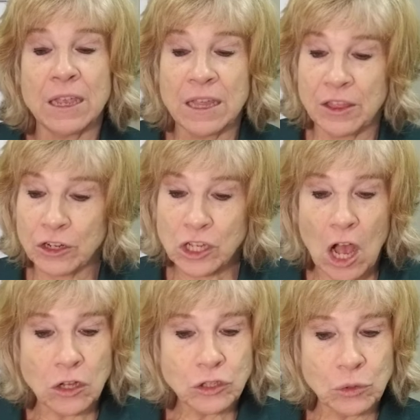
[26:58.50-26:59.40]
There's
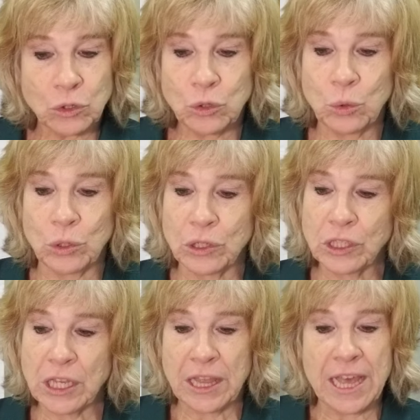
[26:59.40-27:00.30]
also
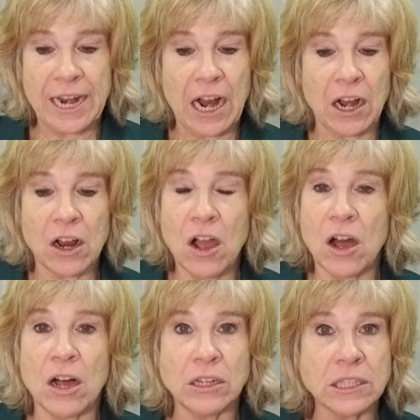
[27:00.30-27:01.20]
tools that are
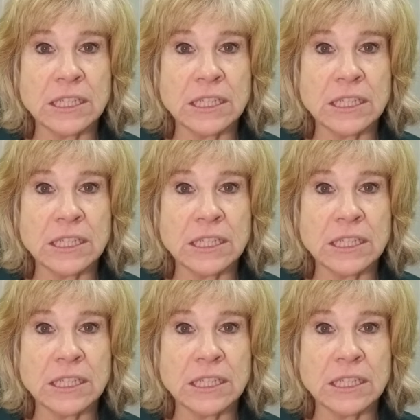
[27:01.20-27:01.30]
called